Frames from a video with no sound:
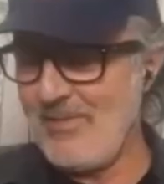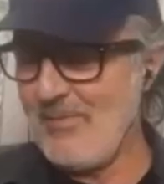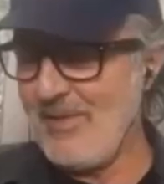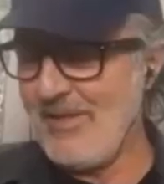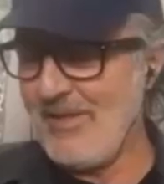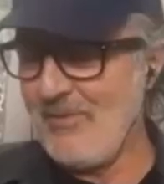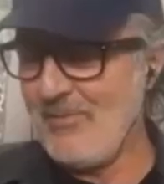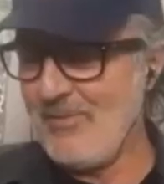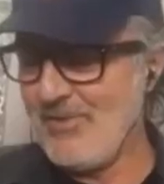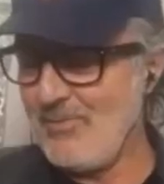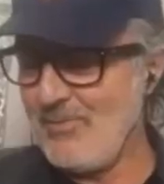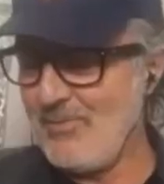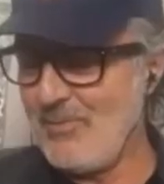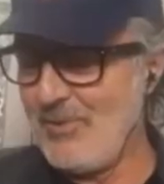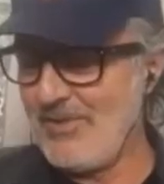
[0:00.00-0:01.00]
you man i wish yeah.
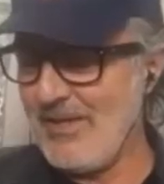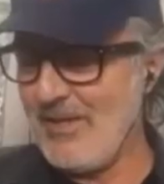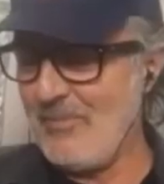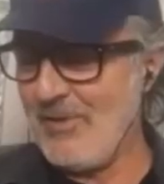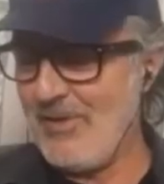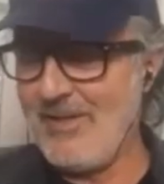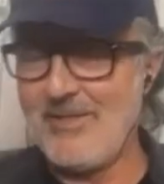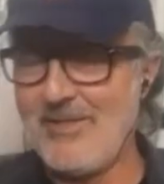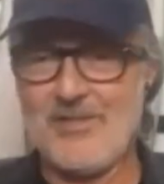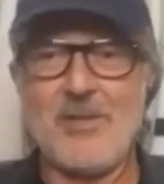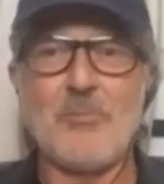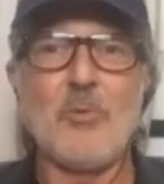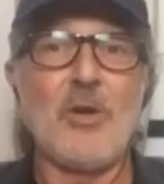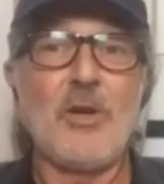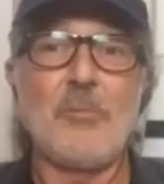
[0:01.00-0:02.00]
it worked that way in
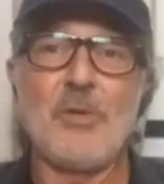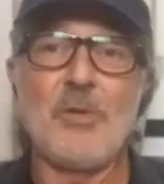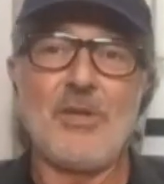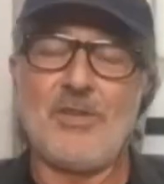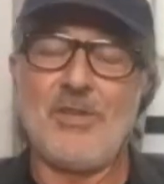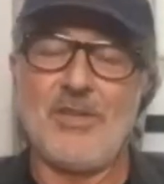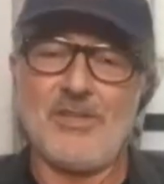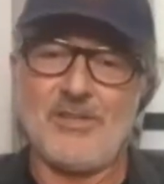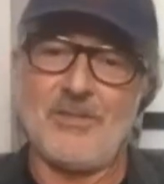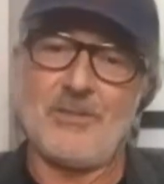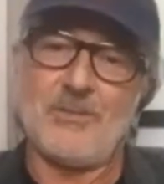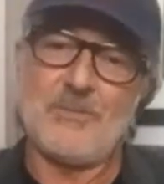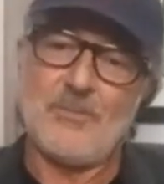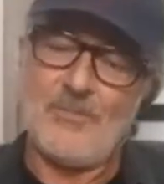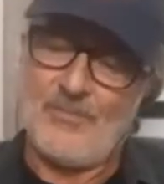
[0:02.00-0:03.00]
some way but it doesn't
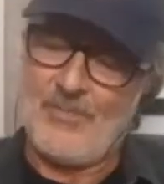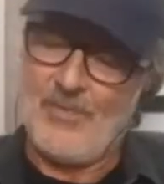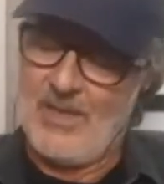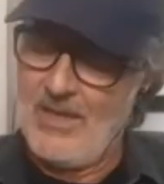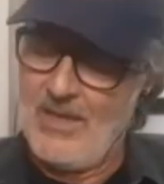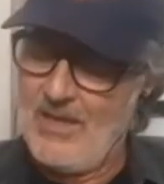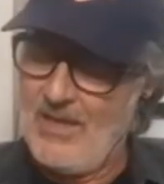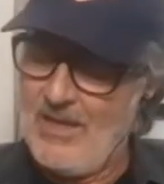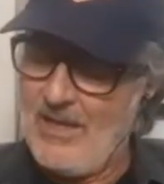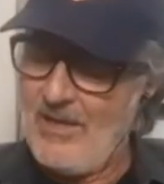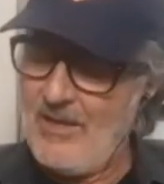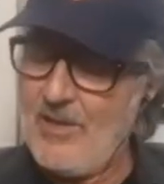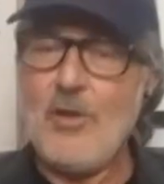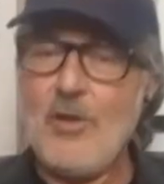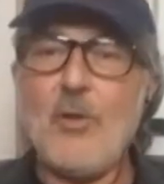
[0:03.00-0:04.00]

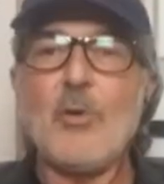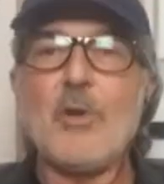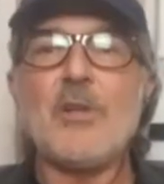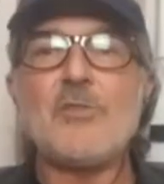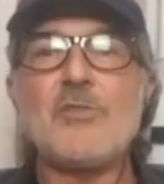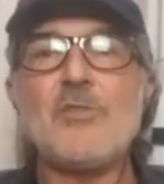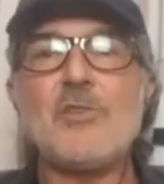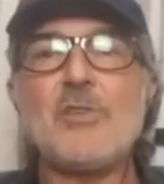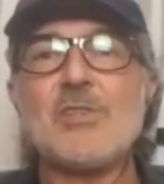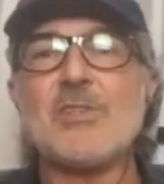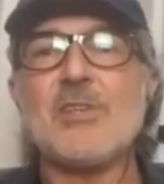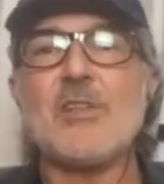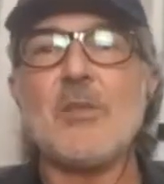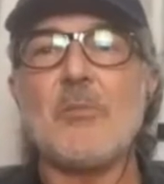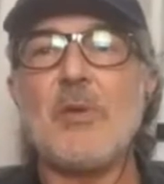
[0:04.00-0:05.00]
and you know what else you just
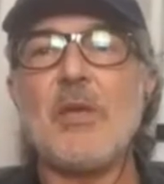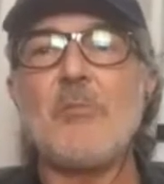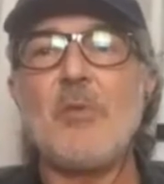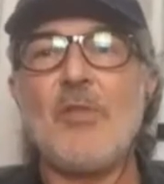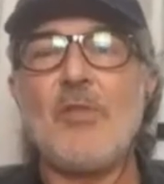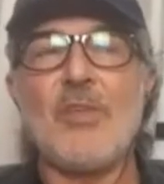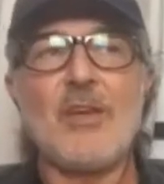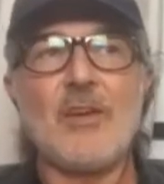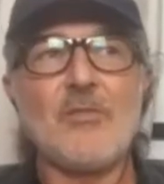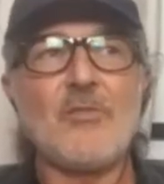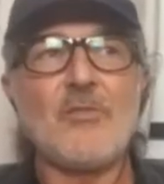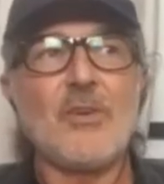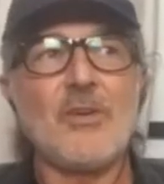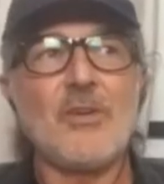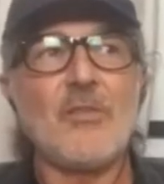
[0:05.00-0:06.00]
said that made me think of
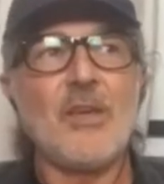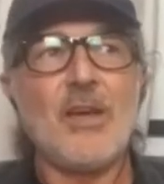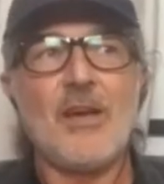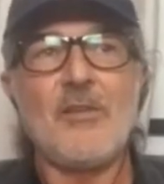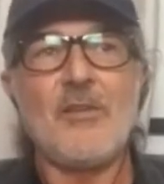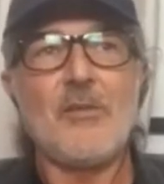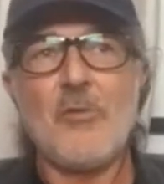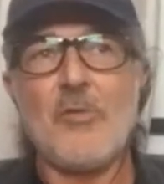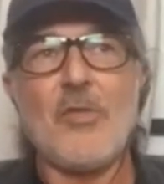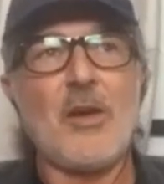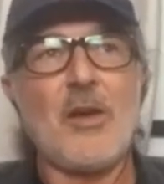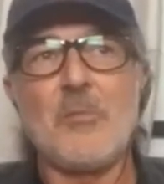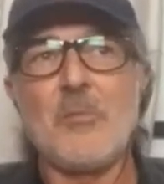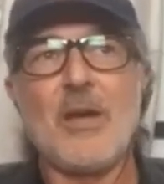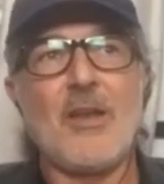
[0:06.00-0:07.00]
uh, i never
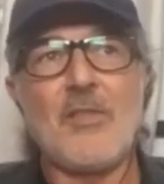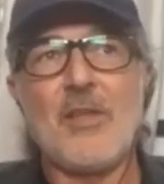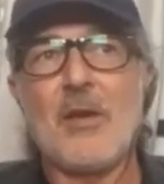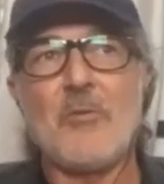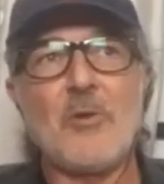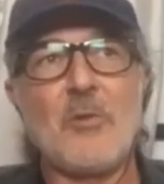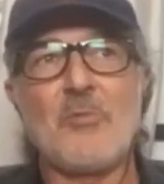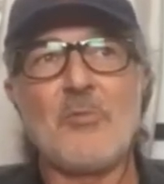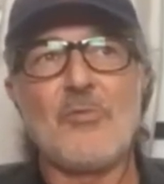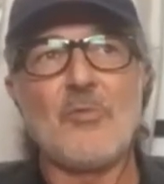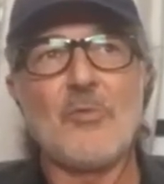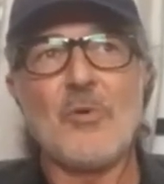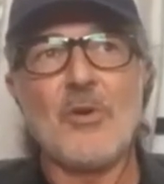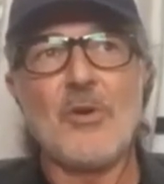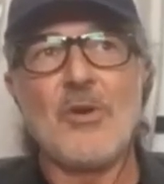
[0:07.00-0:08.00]
thought about it that way
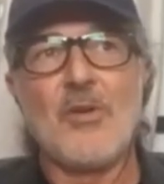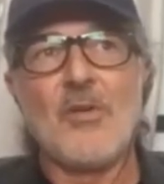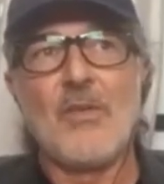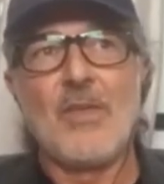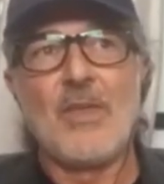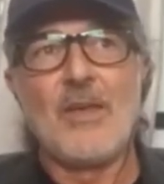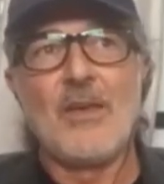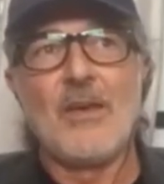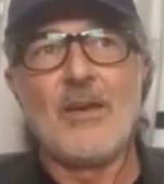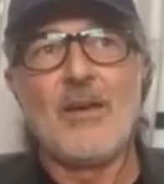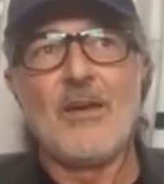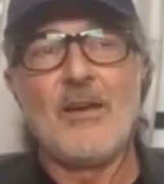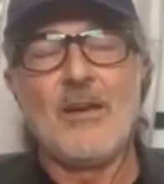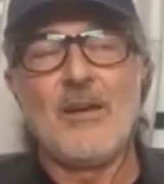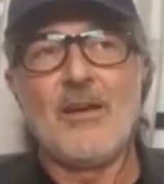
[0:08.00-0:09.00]
before
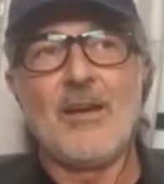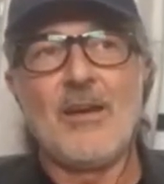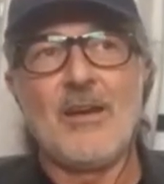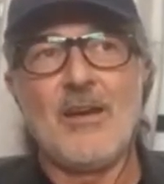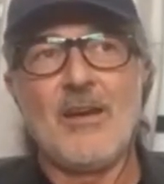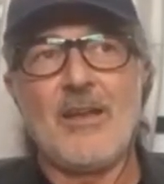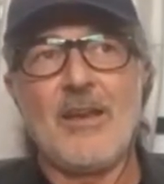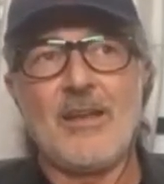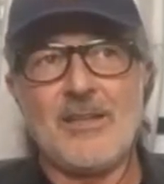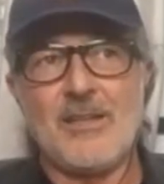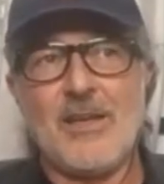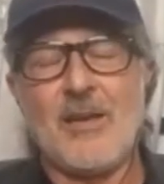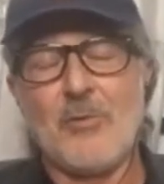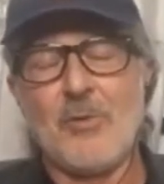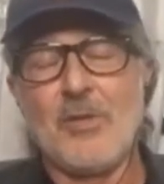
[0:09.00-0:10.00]
uh, I,
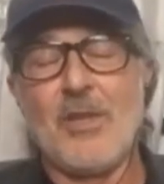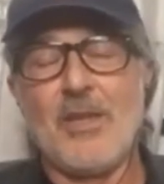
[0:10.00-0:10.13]
I, really